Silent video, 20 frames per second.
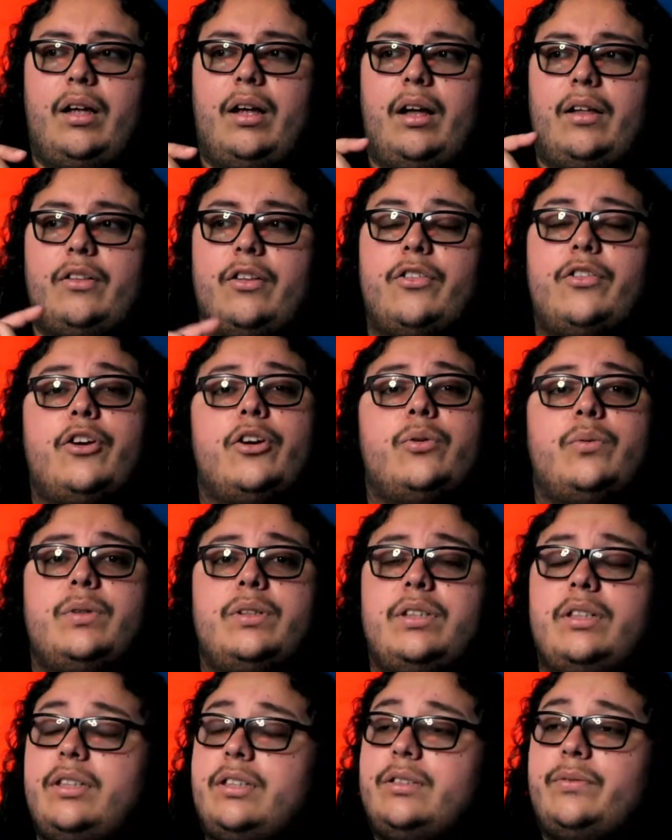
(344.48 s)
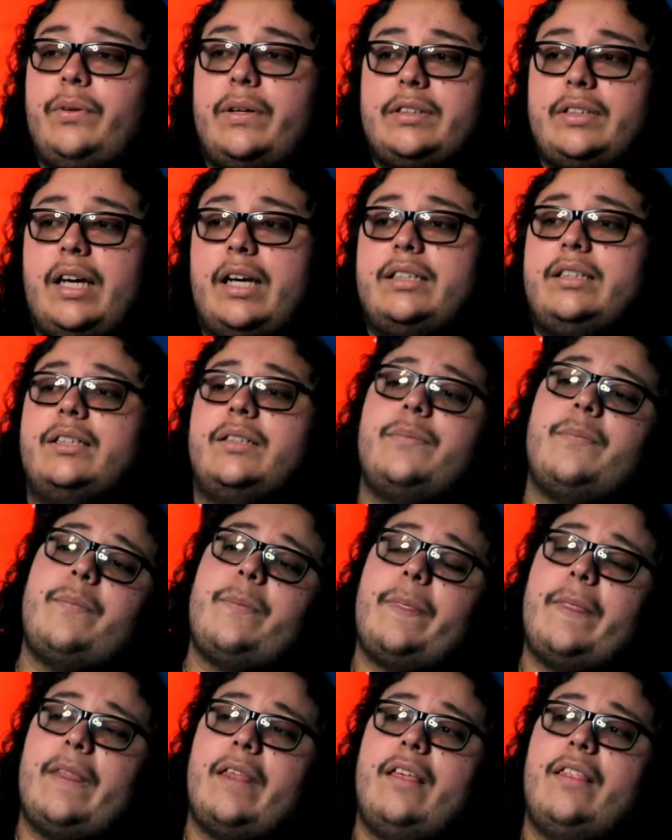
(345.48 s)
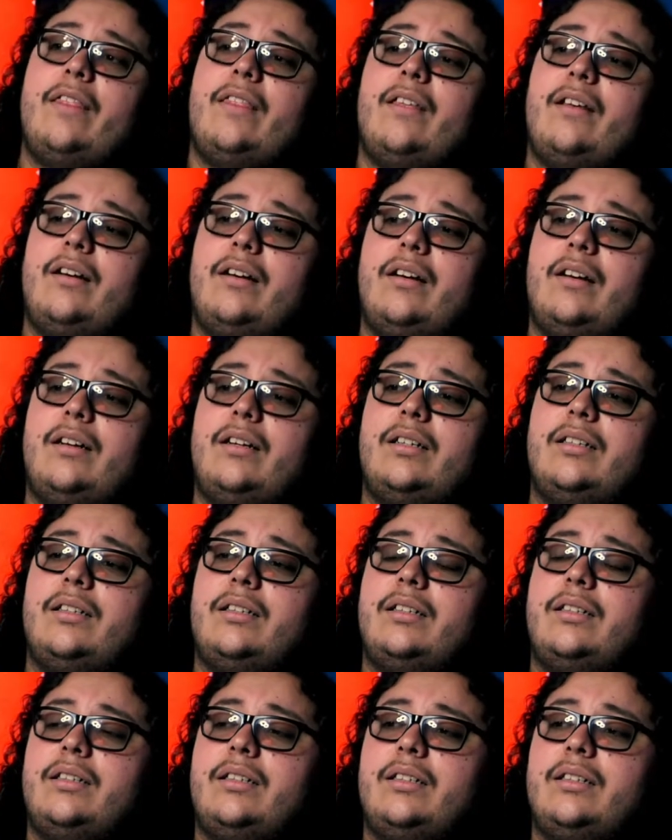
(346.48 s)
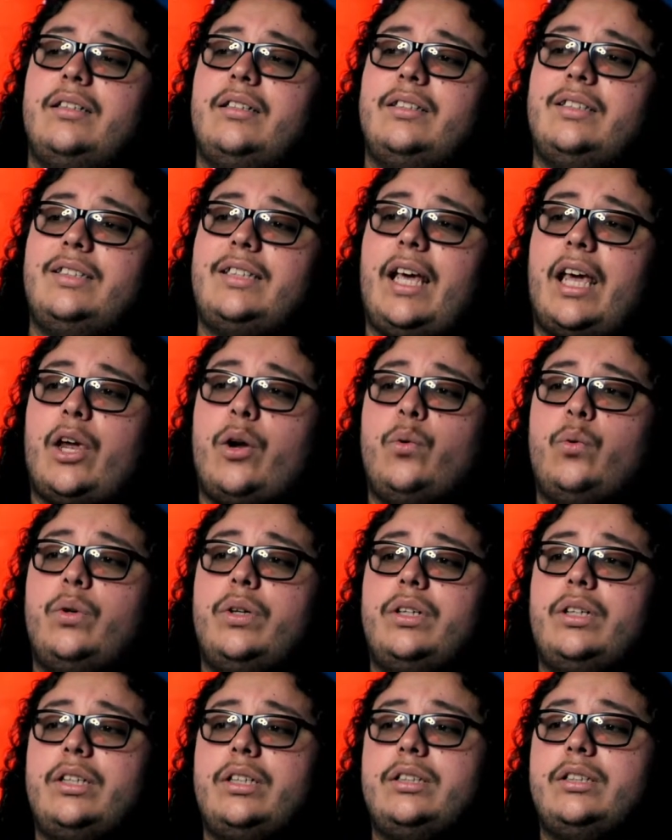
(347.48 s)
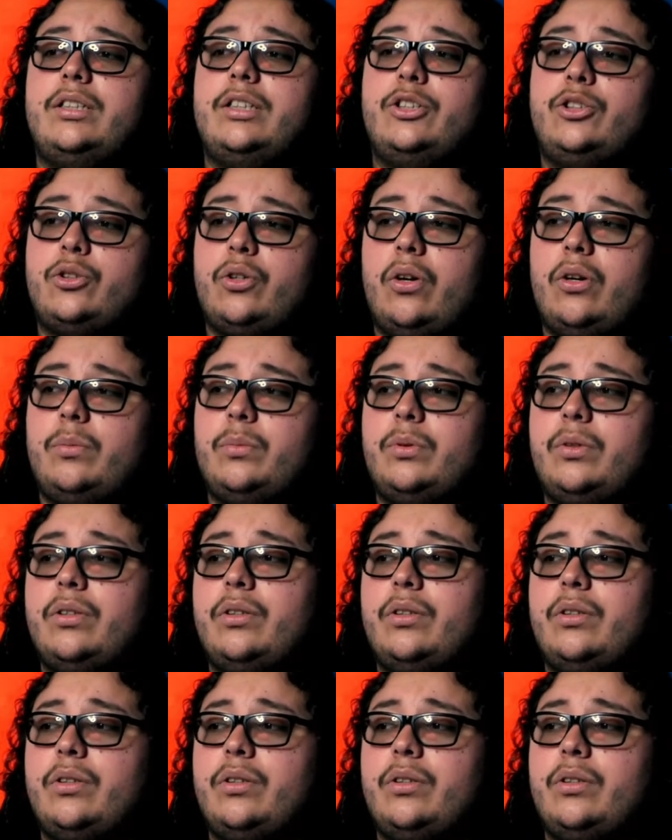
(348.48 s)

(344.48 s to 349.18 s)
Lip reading: The third one is fantastic. The second one is enjoyable.